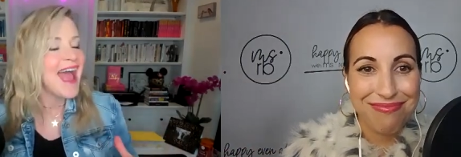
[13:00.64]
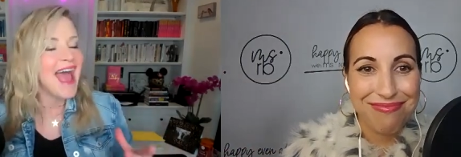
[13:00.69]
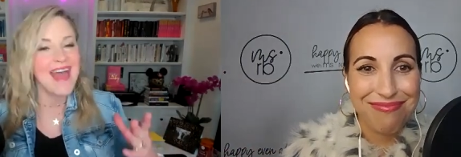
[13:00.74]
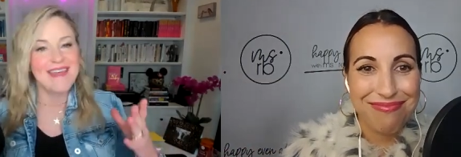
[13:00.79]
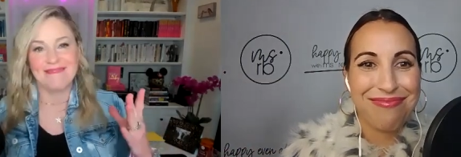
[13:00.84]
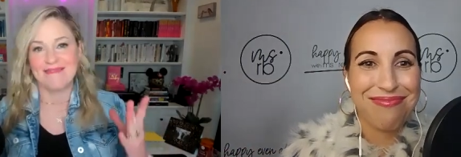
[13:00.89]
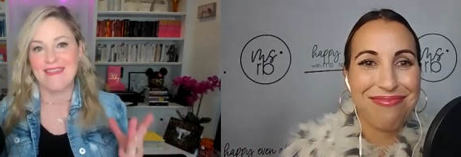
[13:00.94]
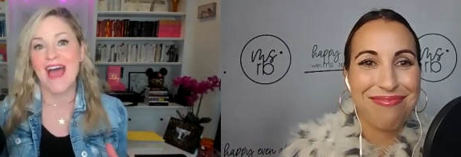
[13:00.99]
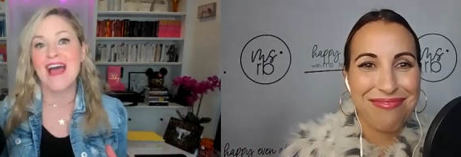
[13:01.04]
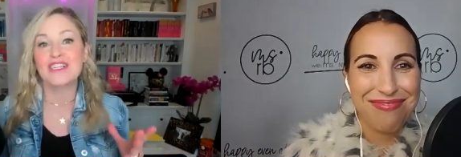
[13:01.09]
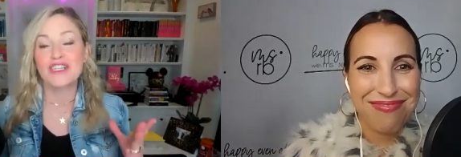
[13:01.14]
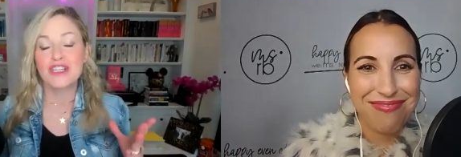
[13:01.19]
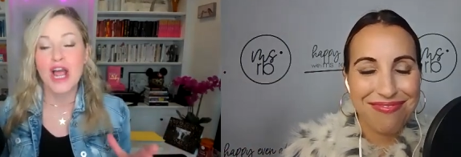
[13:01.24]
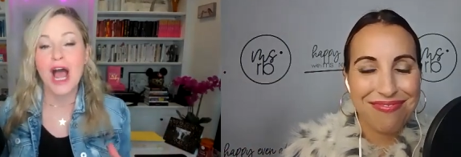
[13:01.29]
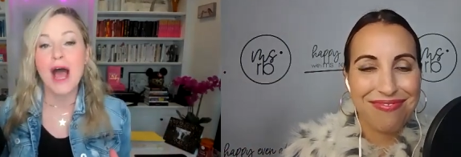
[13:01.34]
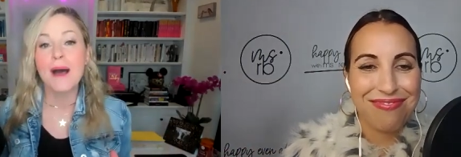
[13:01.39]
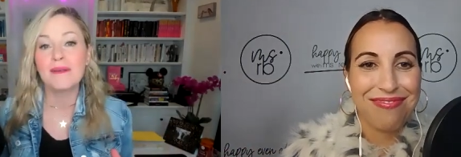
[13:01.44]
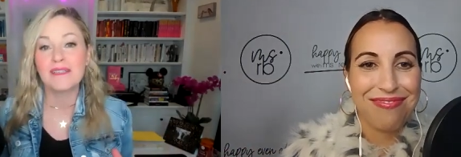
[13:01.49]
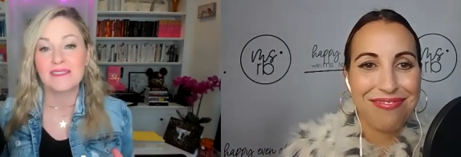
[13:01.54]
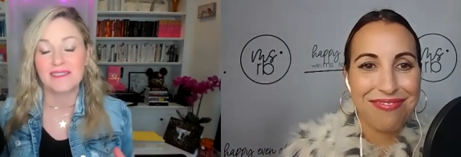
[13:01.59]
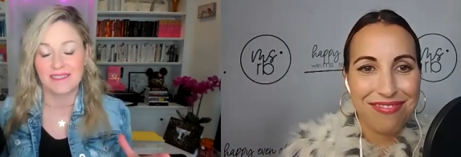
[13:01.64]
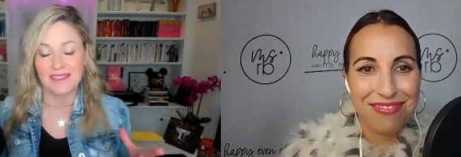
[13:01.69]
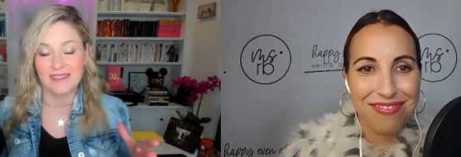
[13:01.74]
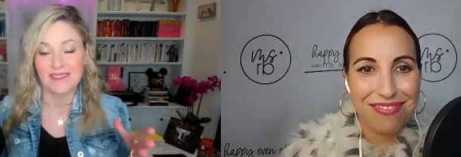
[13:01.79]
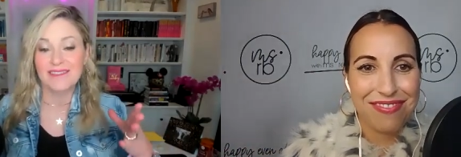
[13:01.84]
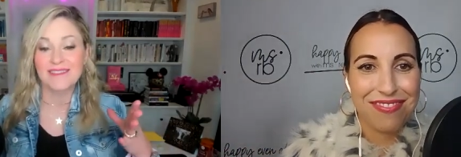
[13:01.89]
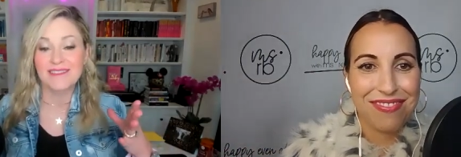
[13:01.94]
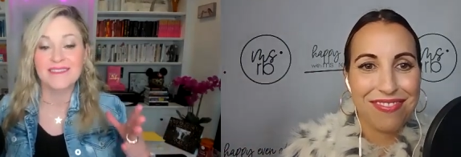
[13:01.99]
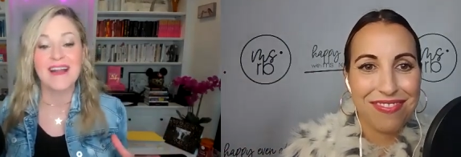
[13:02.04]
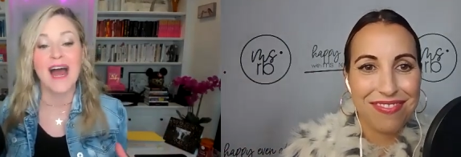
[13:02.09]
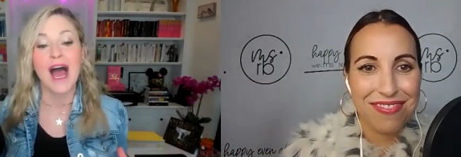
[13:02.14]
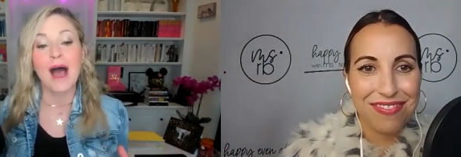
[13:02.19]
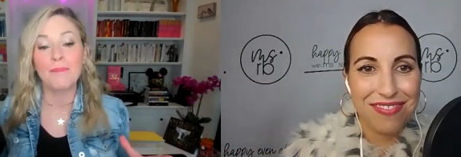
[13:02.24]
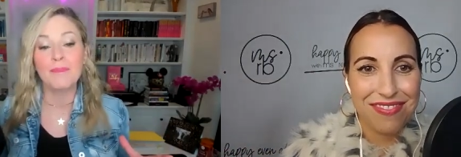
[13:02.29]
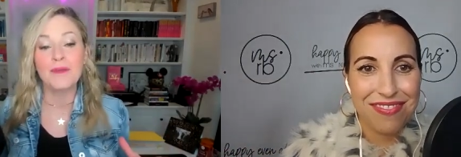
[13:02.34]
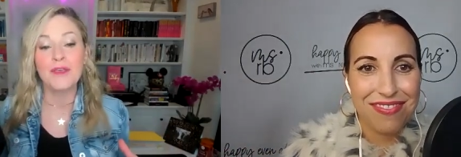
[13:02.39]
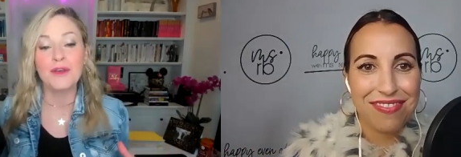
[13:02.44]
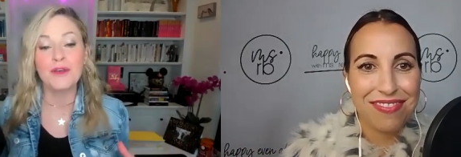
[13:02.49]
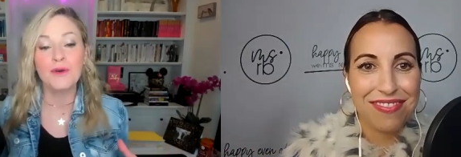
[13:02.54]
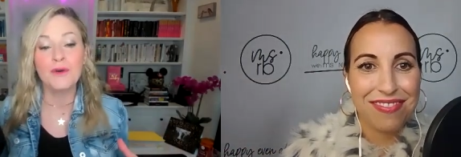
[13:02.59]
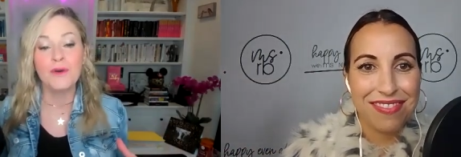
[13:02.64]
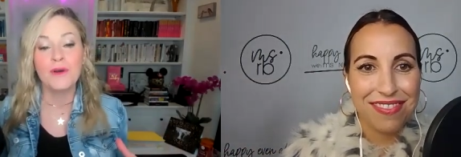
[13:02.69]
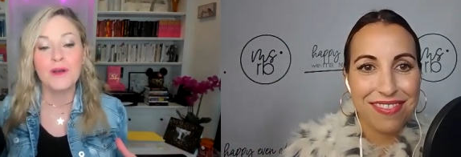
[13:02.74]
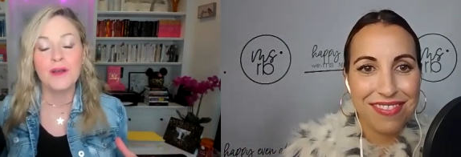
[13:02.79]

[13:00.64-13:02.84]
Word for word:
Speaker 1: and that job is to stop you